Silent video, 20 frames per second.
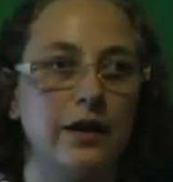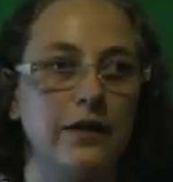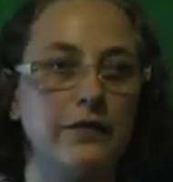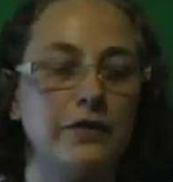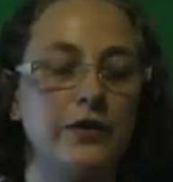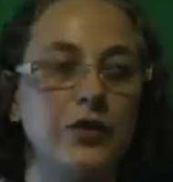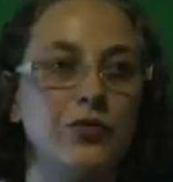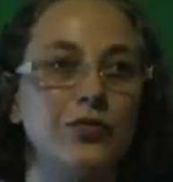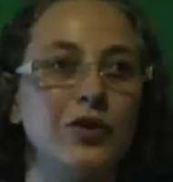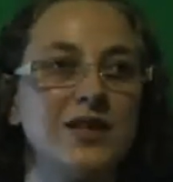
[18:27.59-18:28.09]

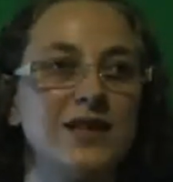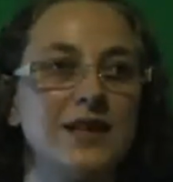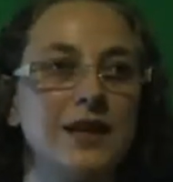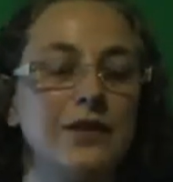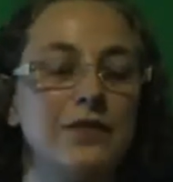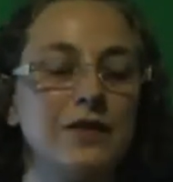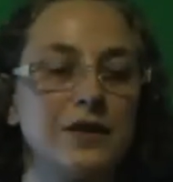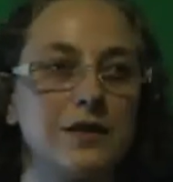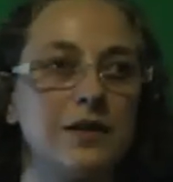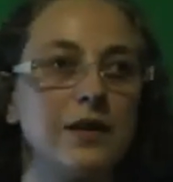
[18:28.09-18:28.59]
If you
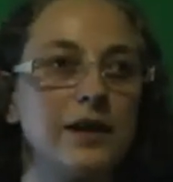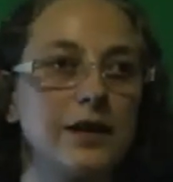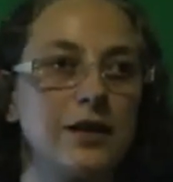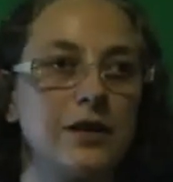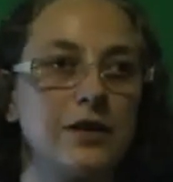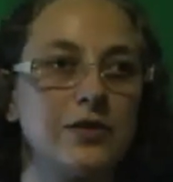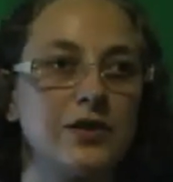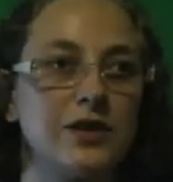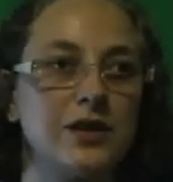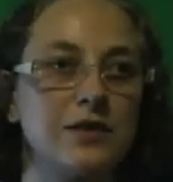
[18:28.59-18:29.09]
receive a
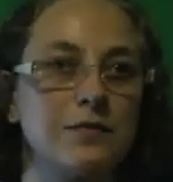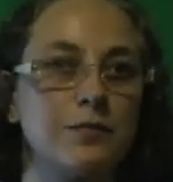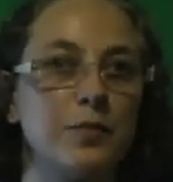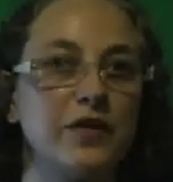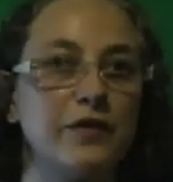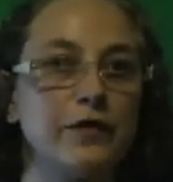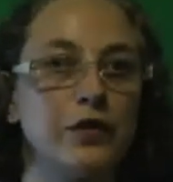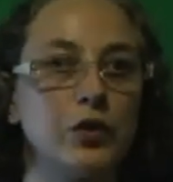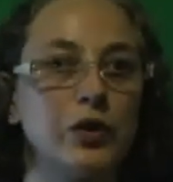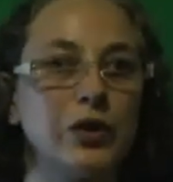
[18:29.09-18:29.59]
diagnosis
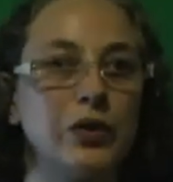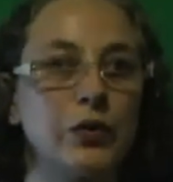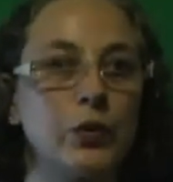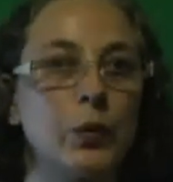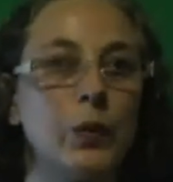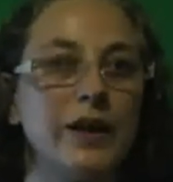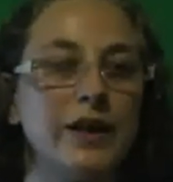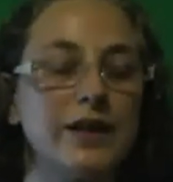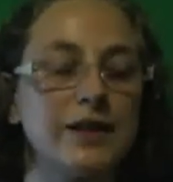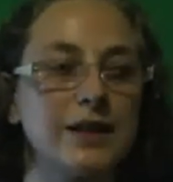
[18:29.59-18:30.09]
before your
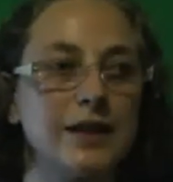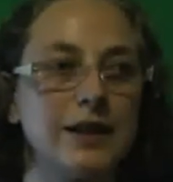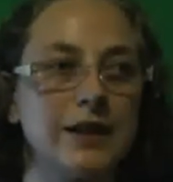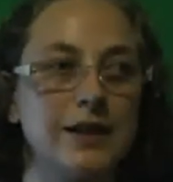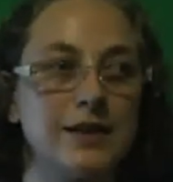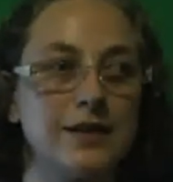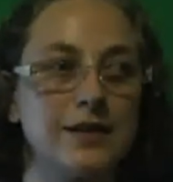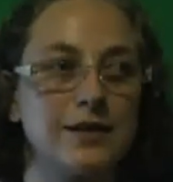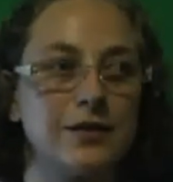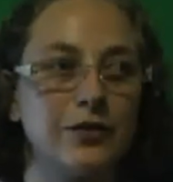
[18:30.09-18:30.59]

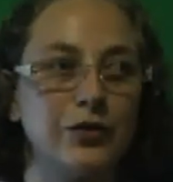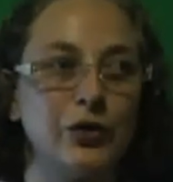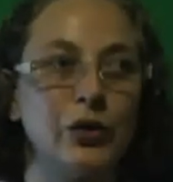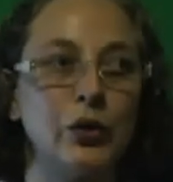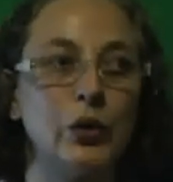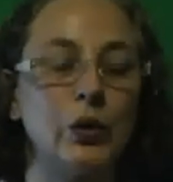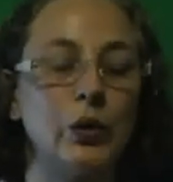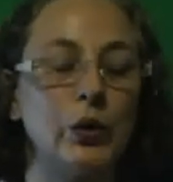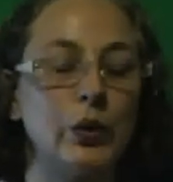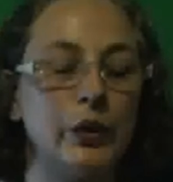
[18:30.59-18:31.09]
20s,
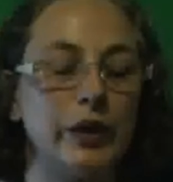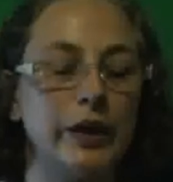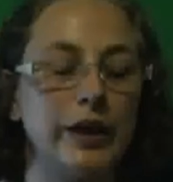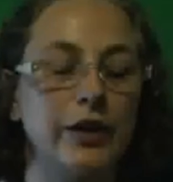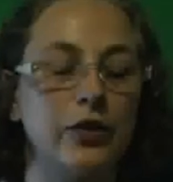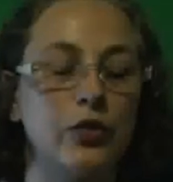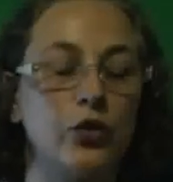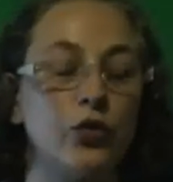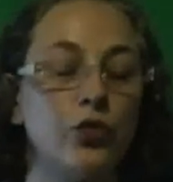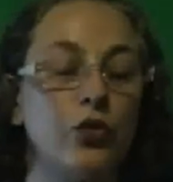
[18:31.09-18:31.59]
you're
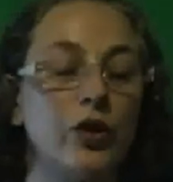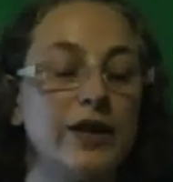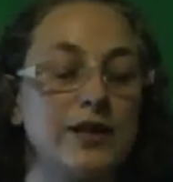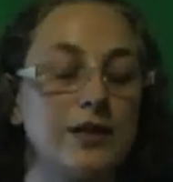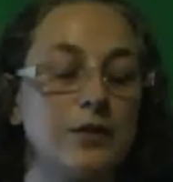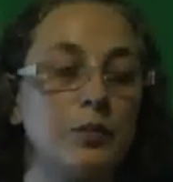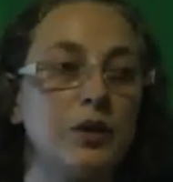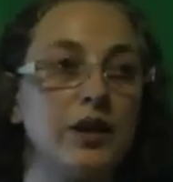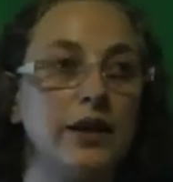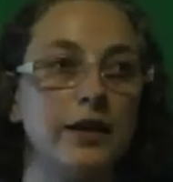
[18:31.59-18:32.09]

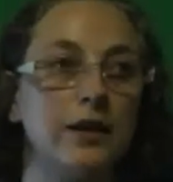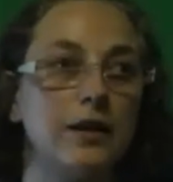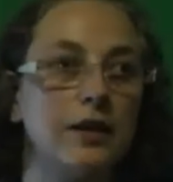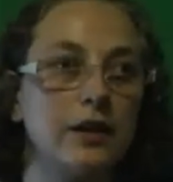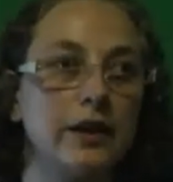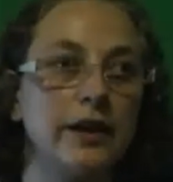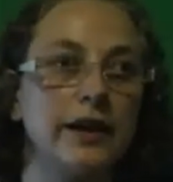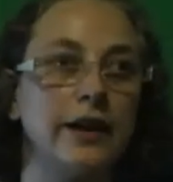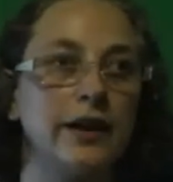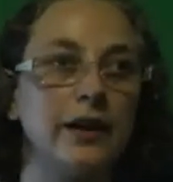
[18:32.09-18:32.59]
incredibly
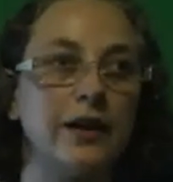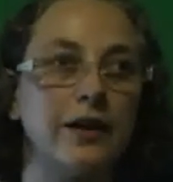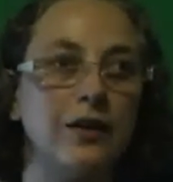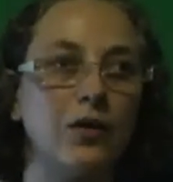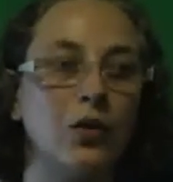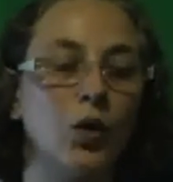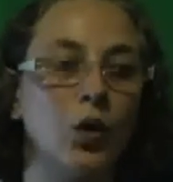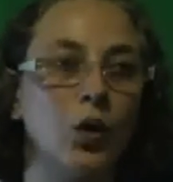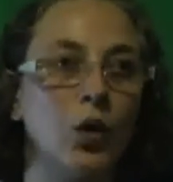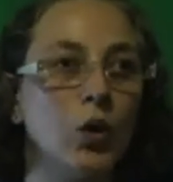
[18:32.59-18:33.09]
lucky,
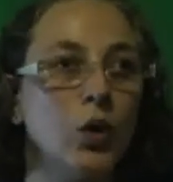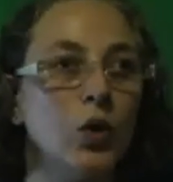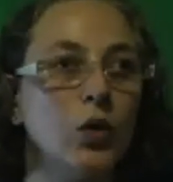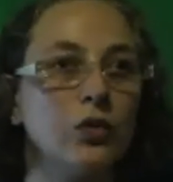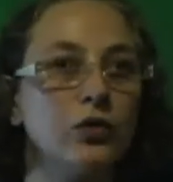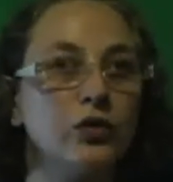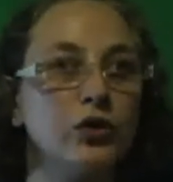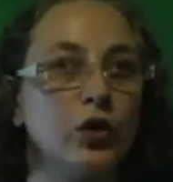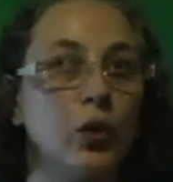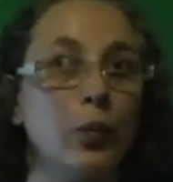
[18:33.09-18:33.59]

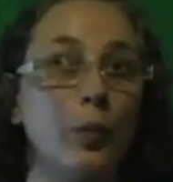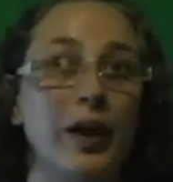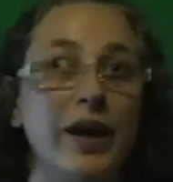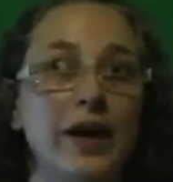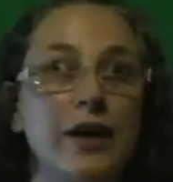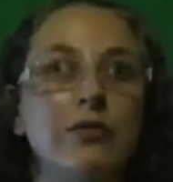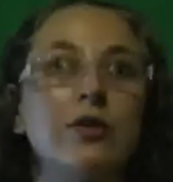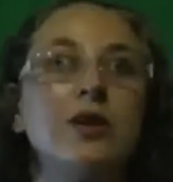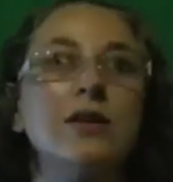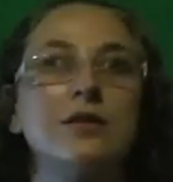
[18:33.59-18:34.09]
or your
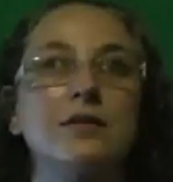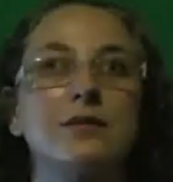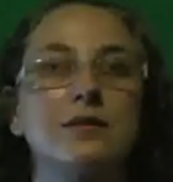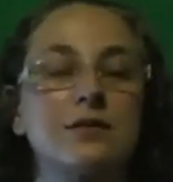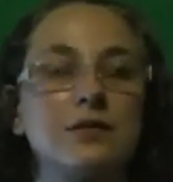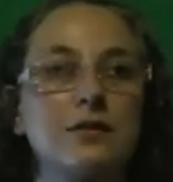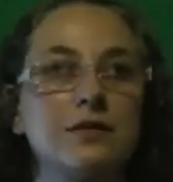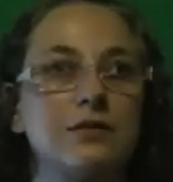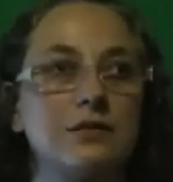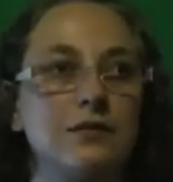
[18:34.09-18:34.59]

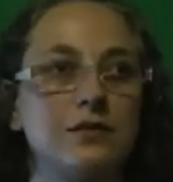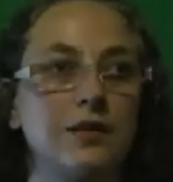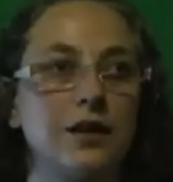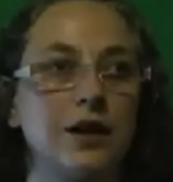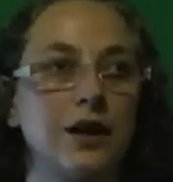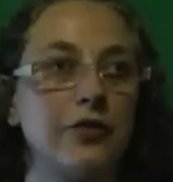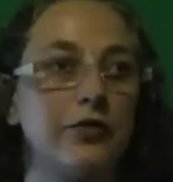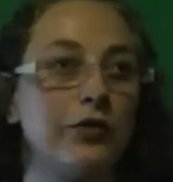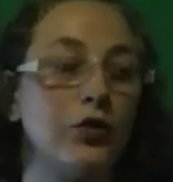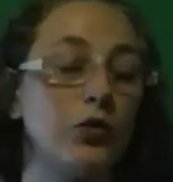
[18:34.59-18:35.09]
parents
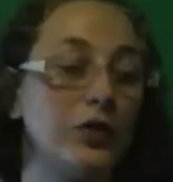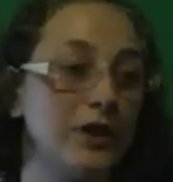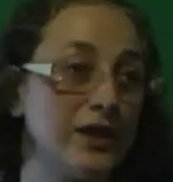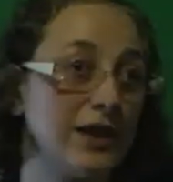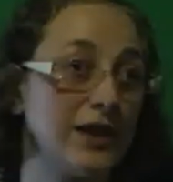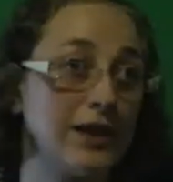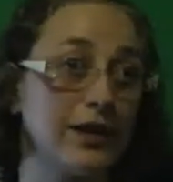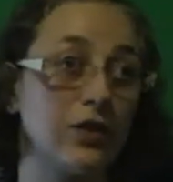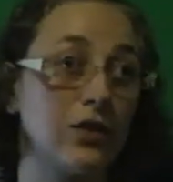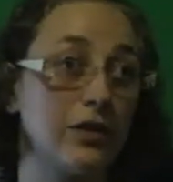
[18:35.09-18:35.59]
have
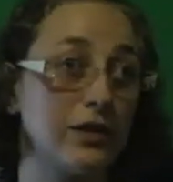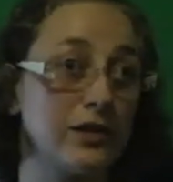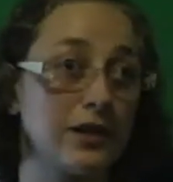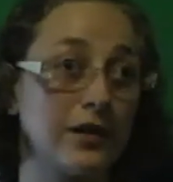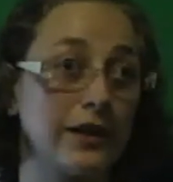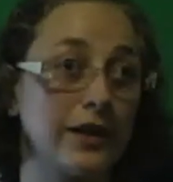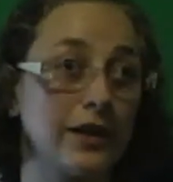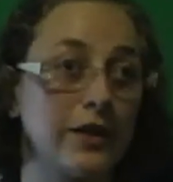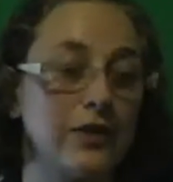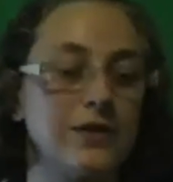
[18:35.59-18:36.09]
already got a
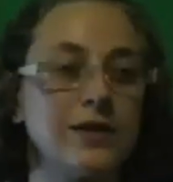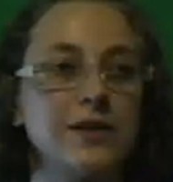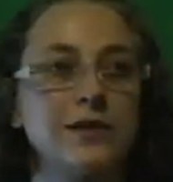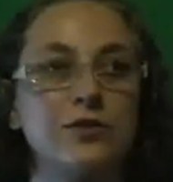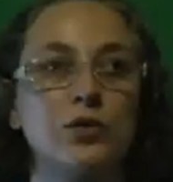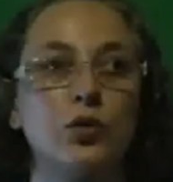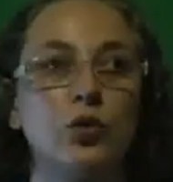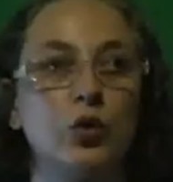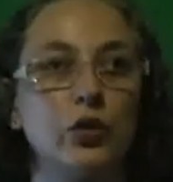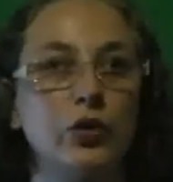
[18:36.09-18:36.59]

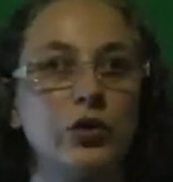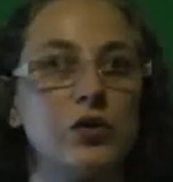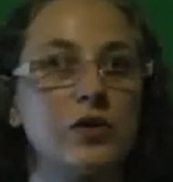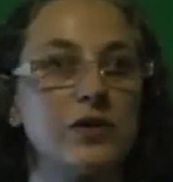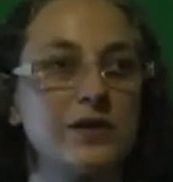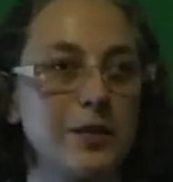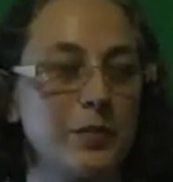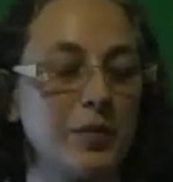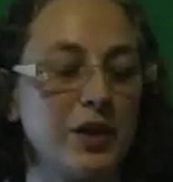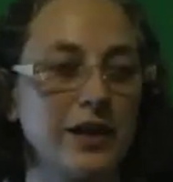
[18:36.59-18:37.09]
diagnosis, or
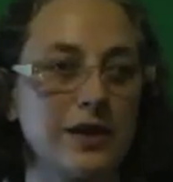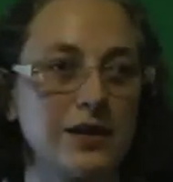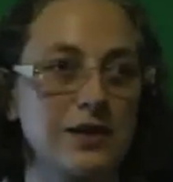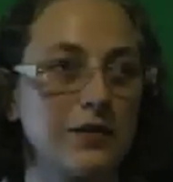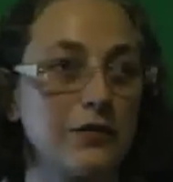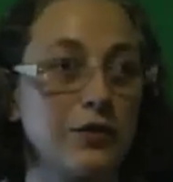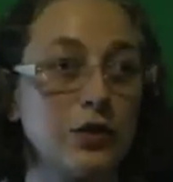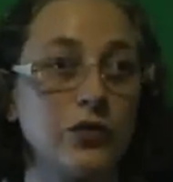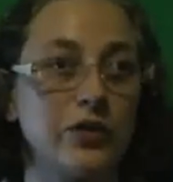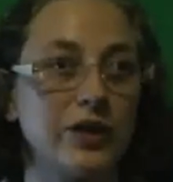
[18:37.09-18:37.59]
your
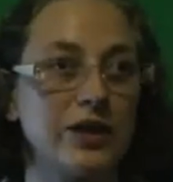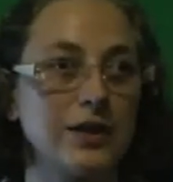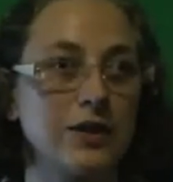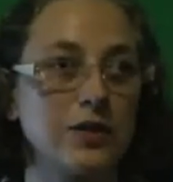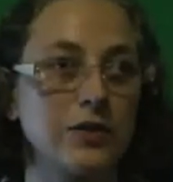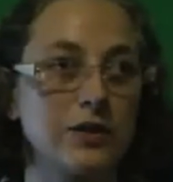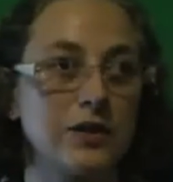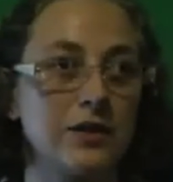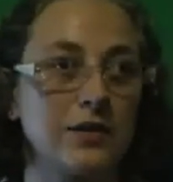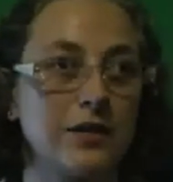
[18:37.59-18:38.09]
siblings have already
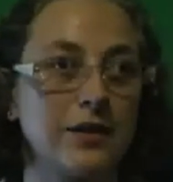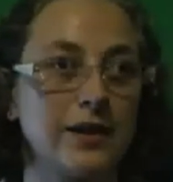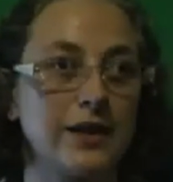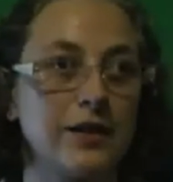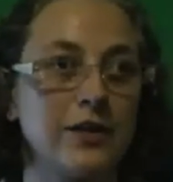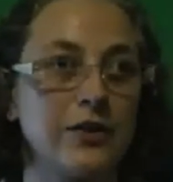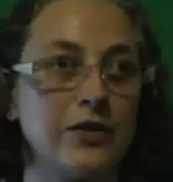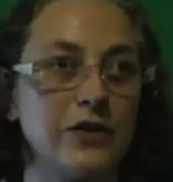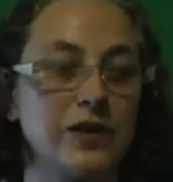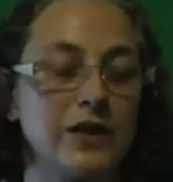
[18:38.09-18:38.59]
got a
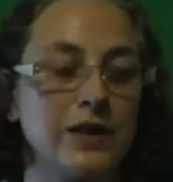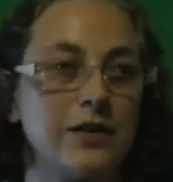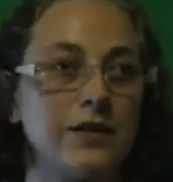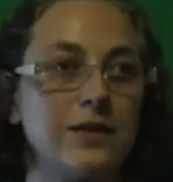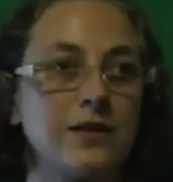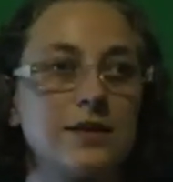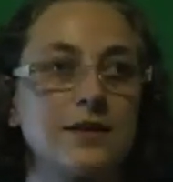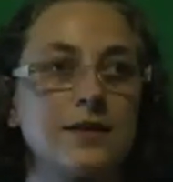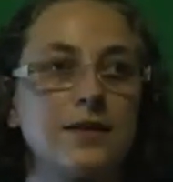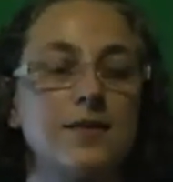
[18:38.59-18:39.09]

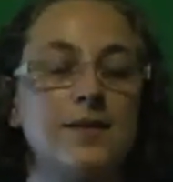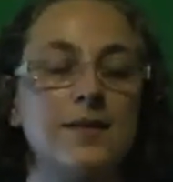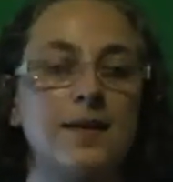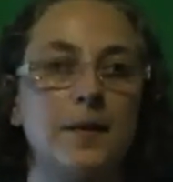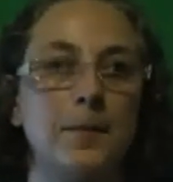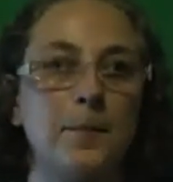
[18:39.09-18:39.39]
diagnosis.